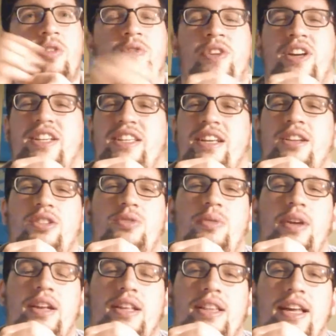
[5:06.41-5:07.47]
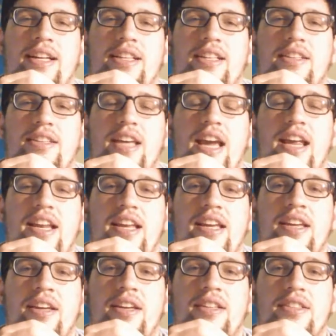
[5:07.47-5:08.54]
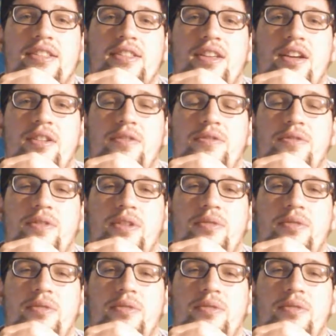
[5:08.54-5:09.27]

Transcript: over accentuated like the dating and stuff.